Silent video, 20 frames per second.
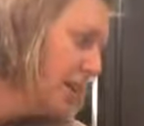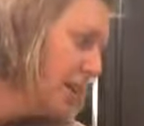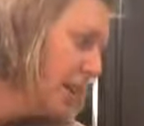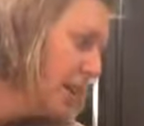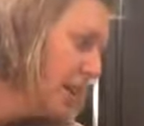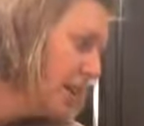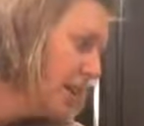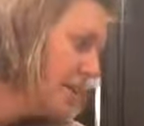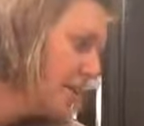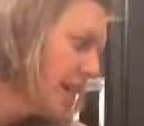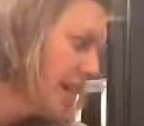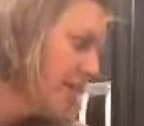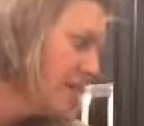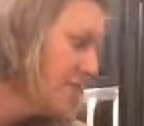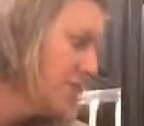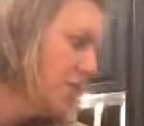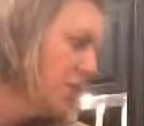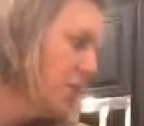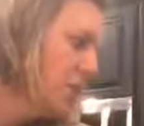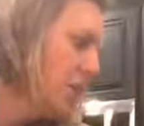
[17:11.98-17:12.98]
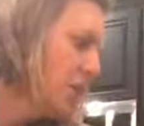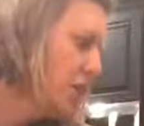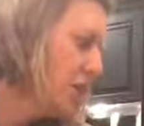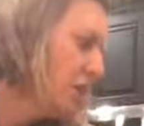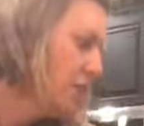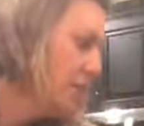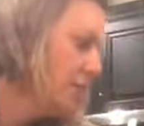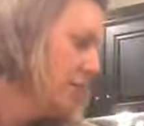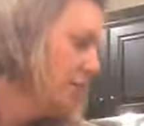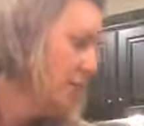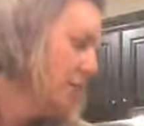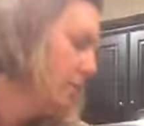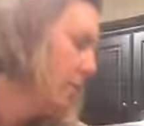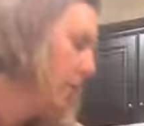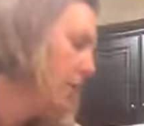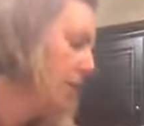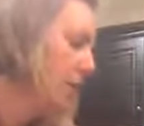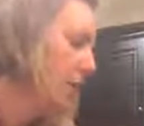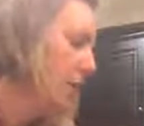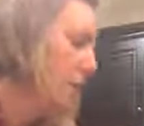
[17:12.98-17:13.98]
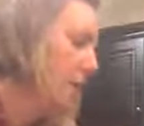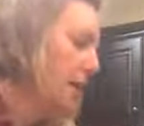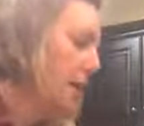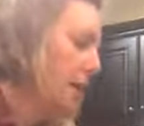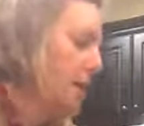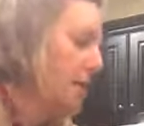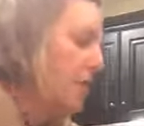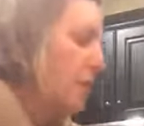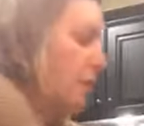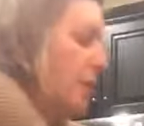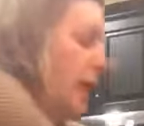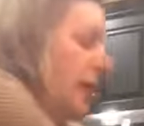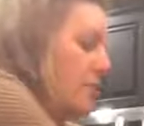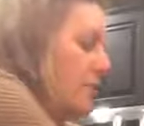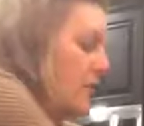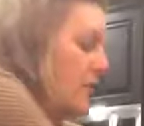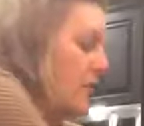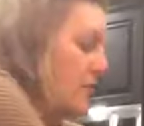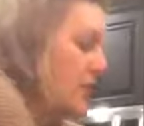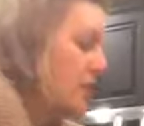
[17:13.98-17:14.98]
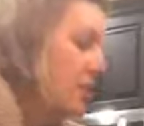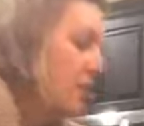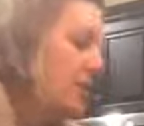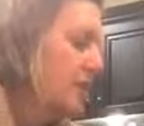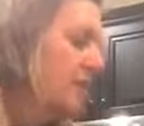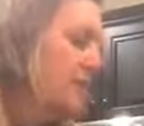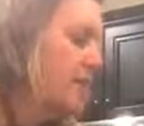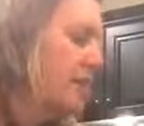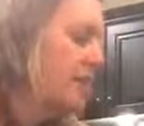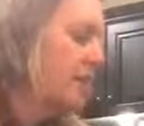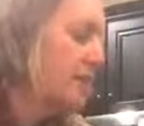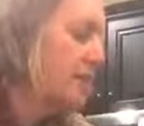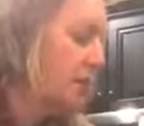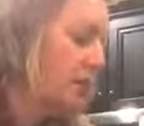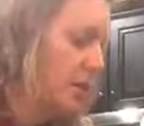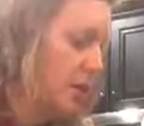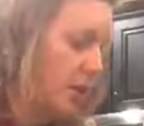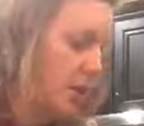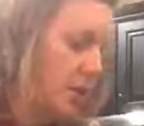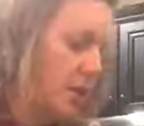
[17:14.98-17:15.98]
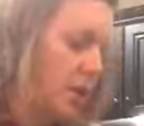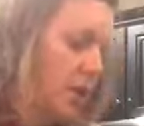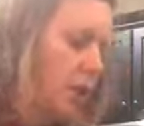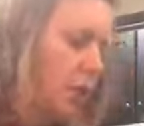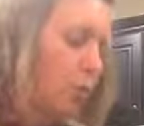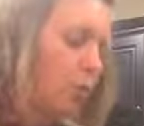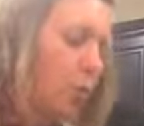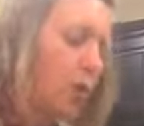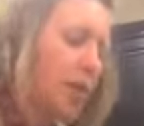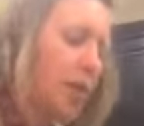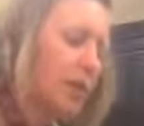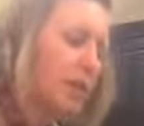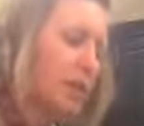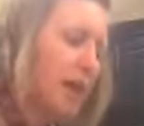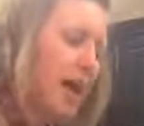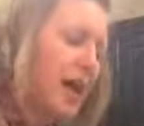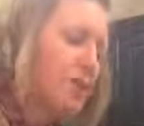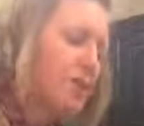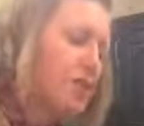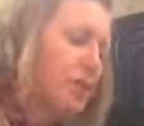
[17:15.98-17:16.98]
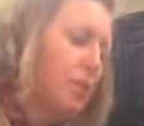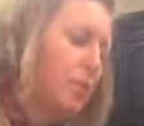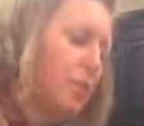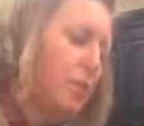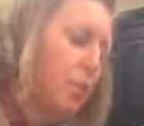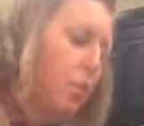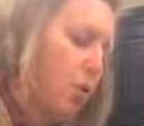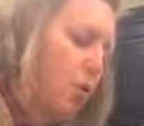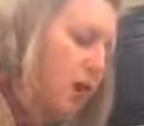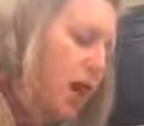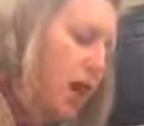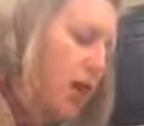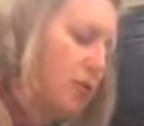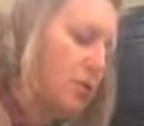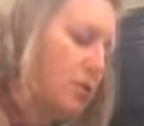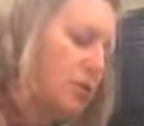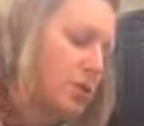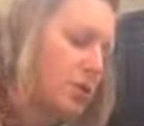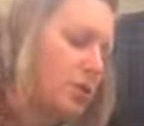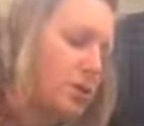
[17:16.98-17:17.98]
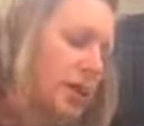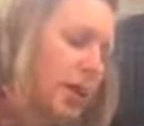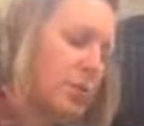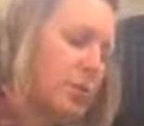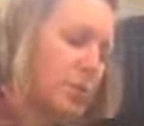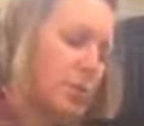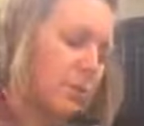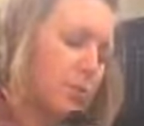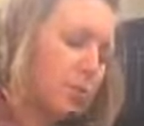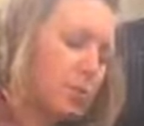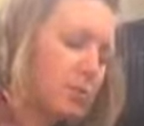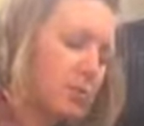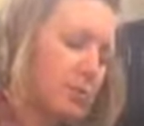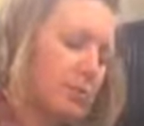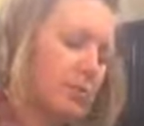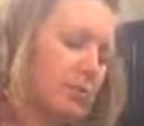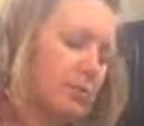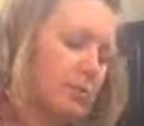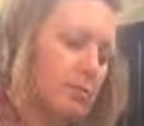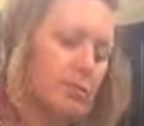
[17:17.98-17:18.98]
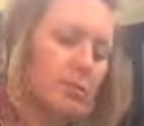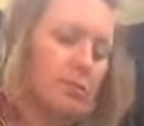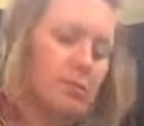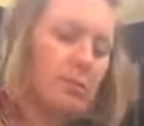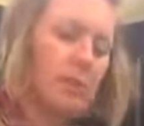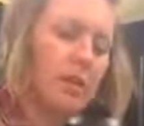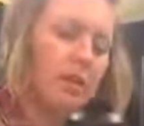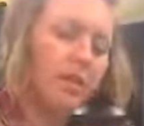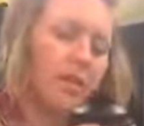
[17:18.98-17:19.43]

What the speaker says: is I took, well, and I'll make another batch here so you can see. We're going to actually pour out 2 tablespoons because